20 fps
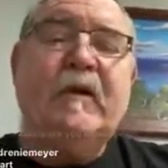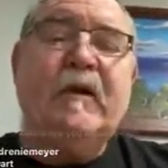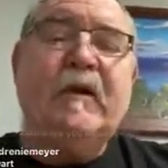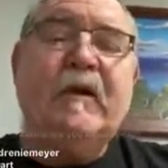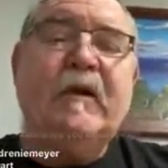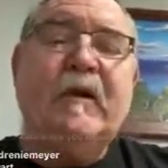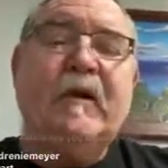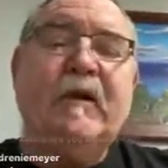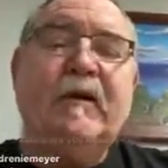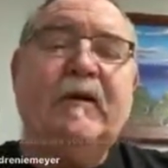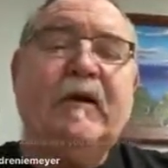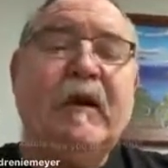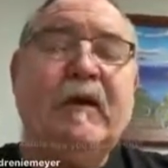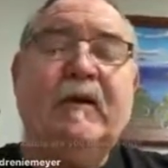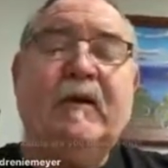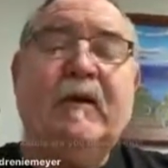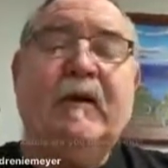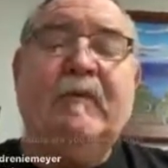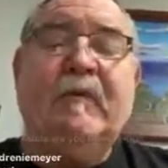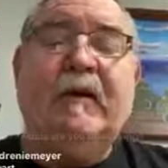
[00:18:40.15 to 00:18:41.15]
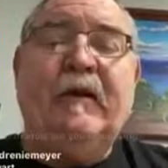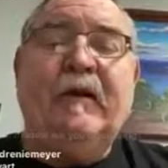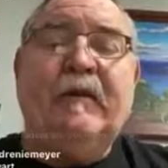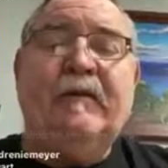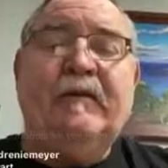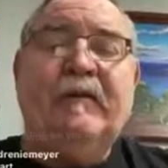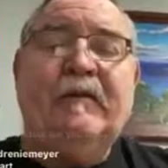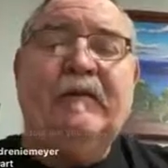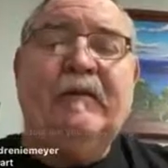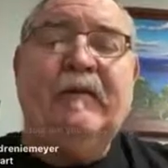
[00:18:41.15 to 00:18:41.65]
And I
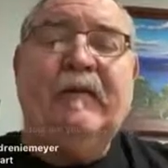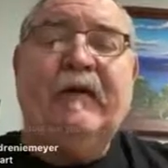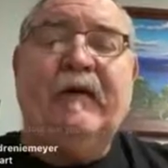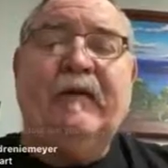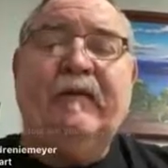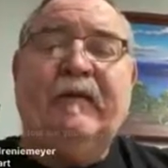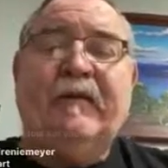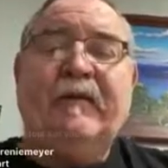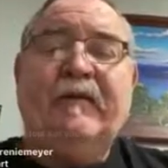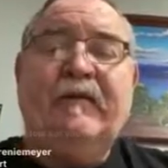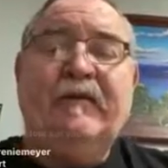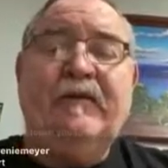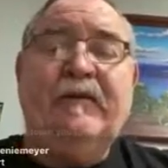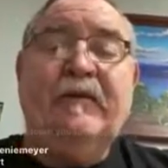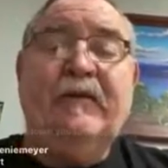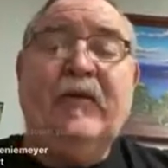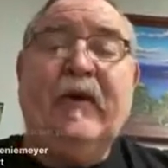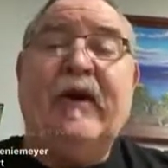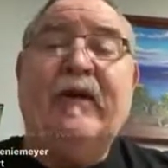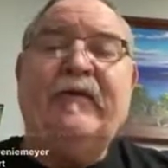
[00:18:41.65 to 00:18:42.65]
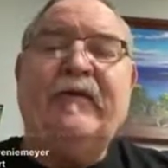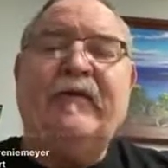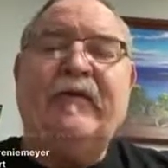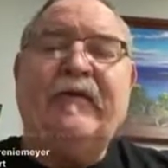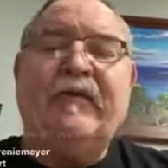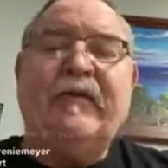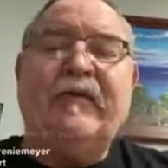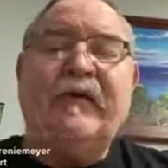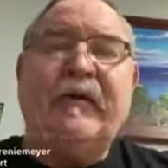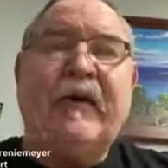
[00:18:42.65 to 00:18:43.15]
mean, even great
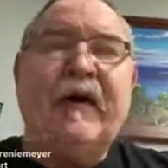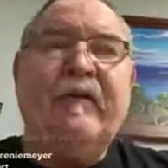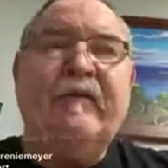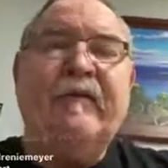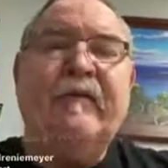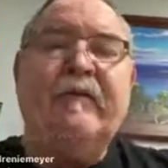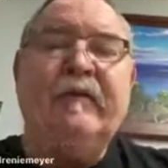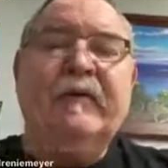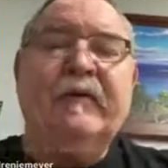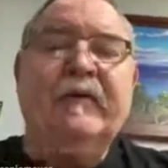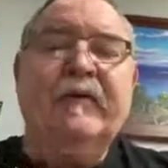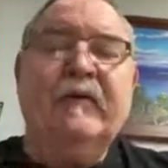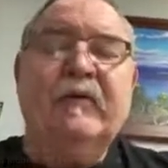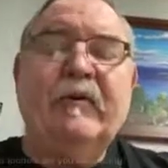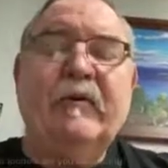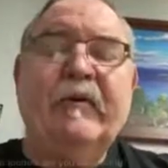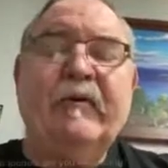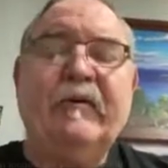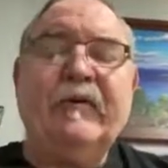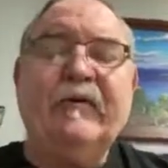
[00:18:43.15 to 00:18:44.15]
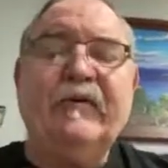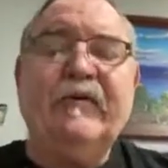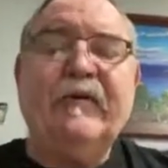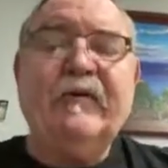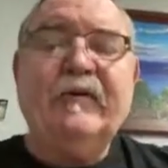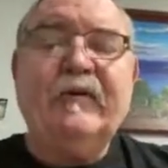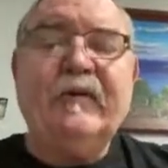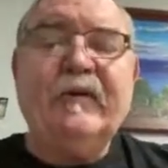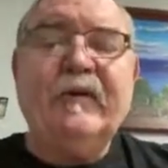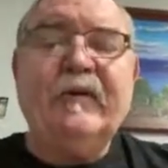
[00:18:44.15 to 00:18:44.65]
surfers have them in their
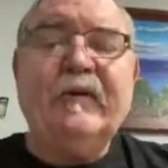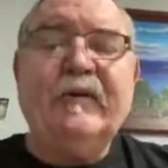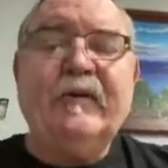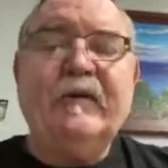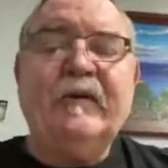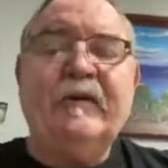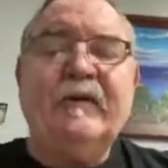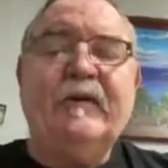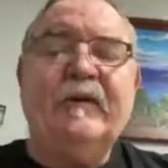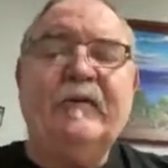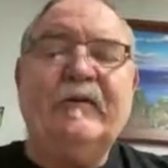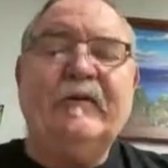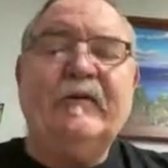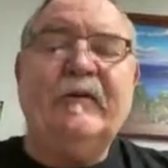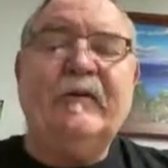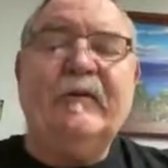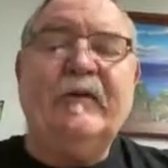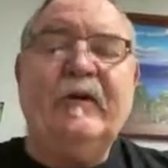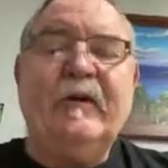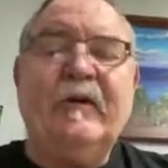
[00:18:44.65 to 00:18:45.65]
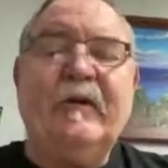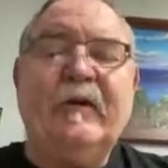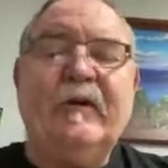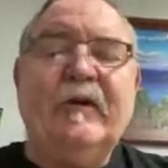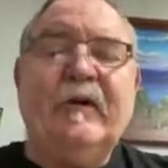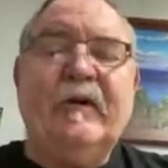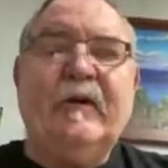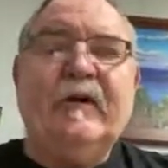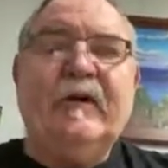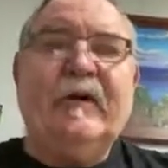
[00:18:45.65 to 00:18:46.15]
quivers. So
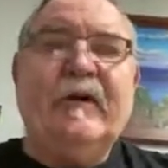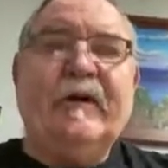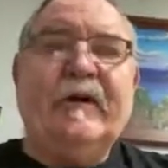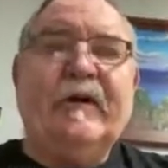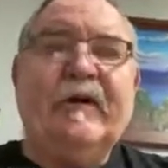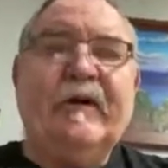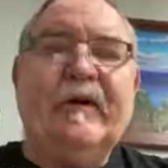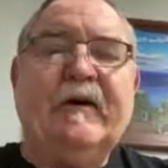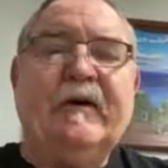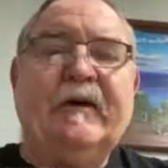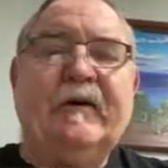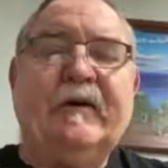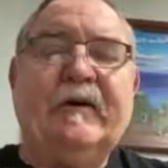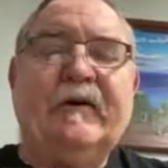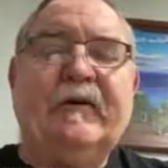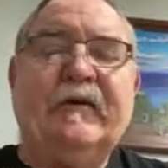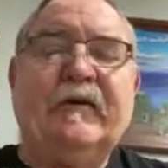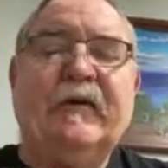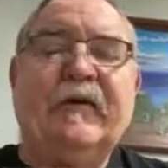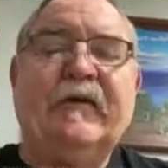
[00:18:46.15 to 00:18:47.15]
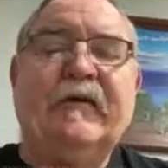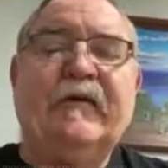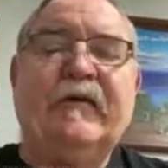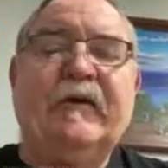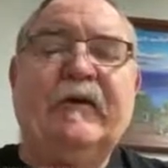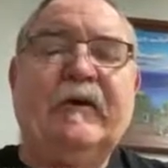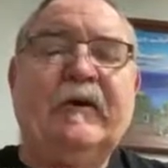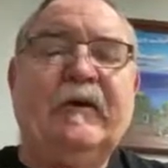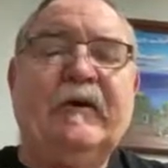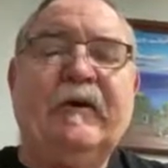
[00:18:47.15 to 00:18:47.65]
a DWART
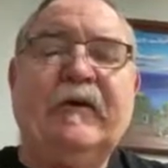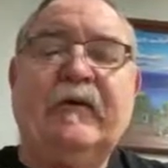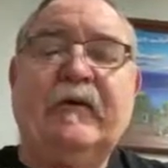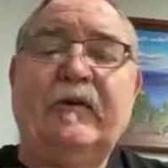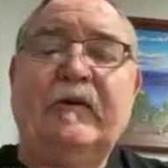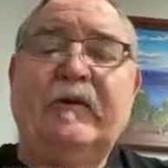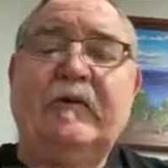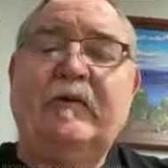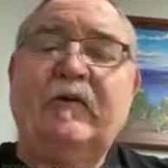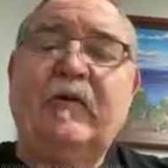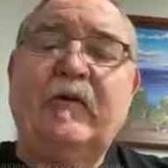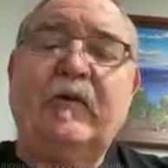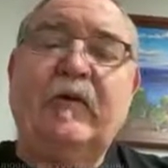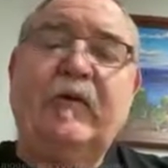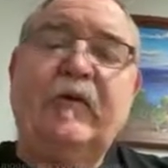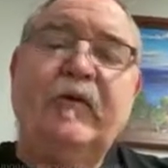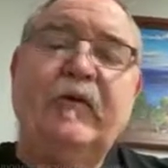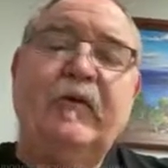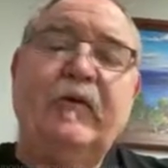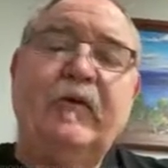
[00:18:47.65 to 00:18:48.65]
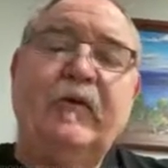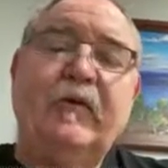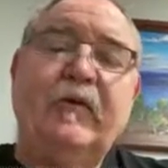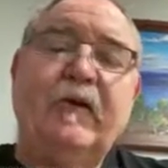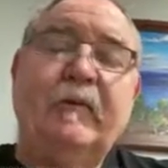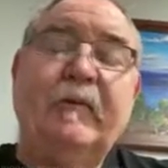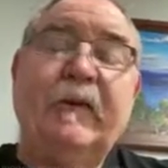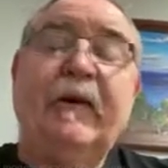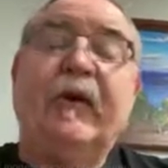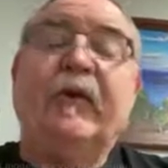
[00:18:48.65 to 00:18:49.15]
is a good board for
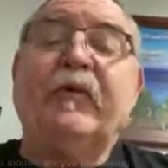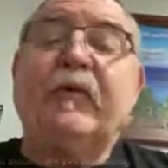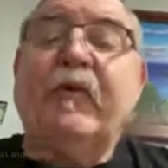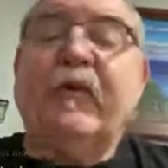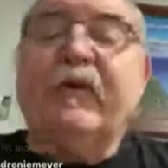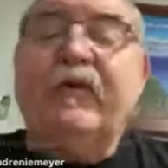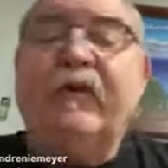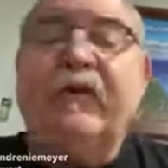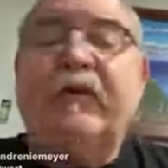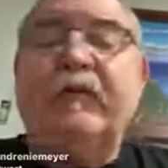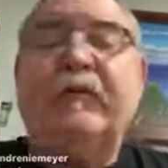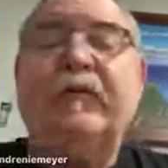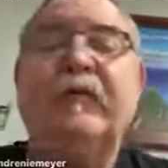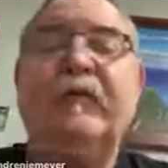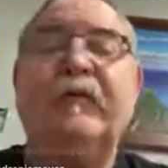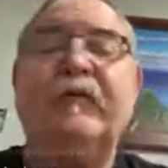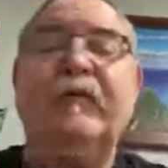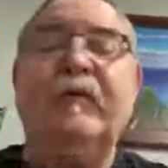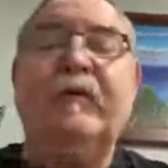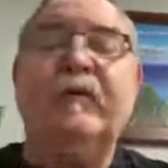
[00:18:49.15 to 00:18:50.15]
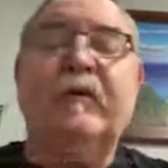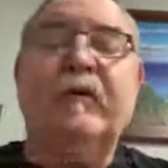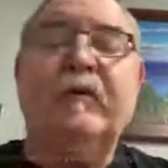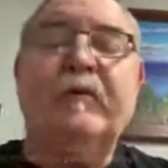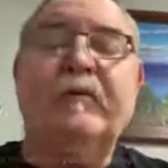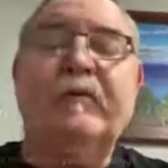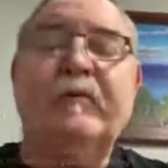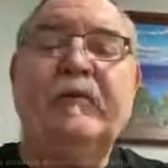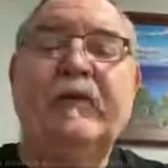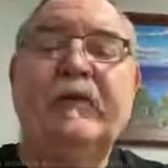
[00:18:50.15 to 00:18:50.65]
a bigger DWART's a good board for
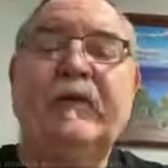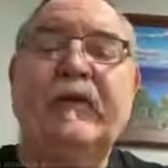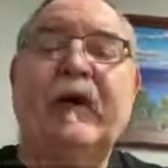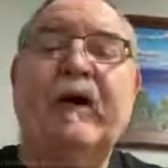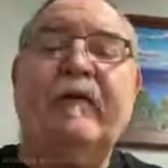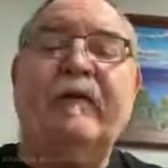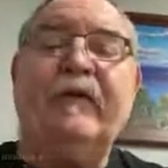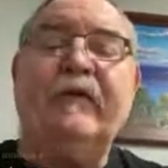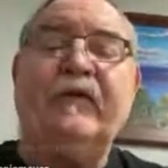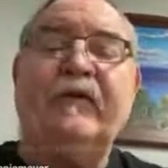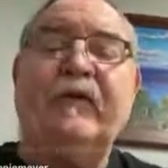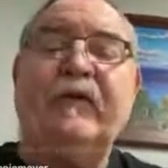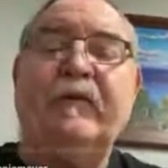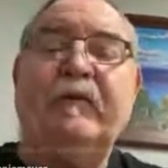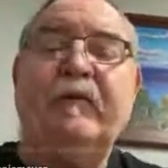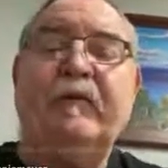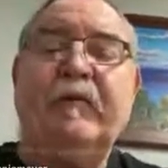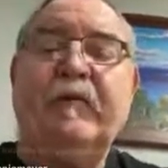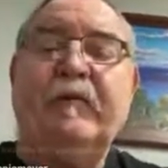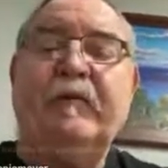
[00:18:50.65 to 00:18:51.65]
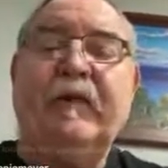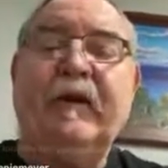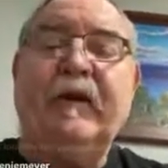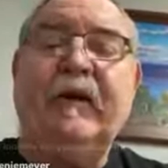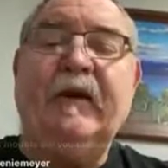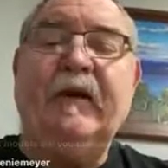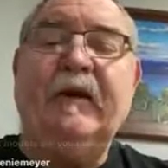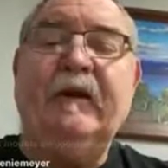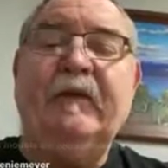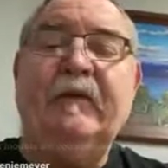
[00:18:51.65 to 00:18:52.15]
a novice or a
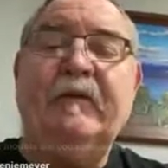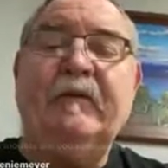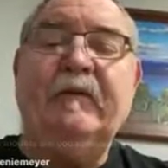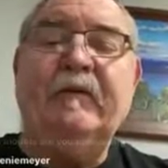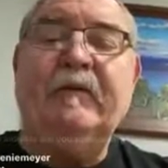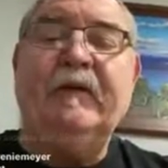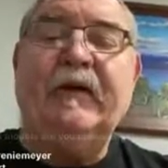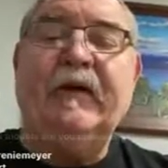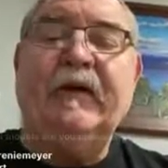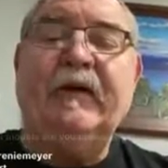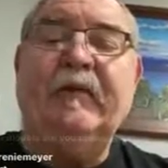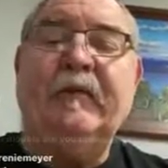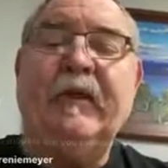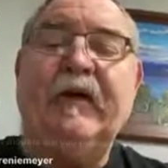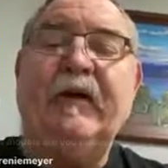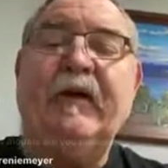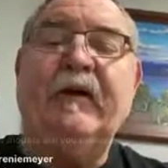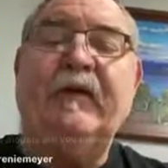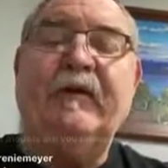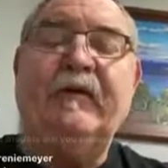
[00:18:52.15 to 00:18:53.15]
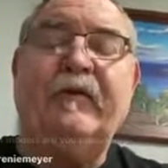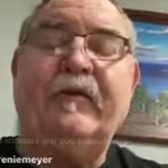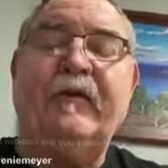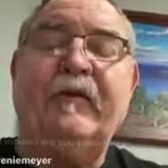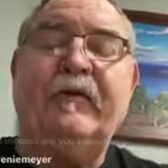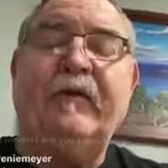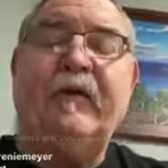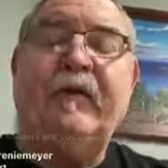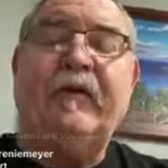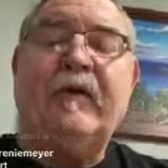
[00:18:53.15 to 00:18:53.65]
beginning intermediate
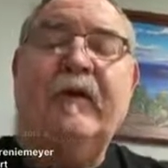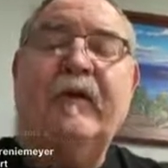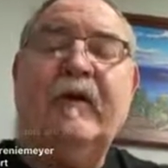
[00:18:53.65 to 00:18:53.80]
surfer.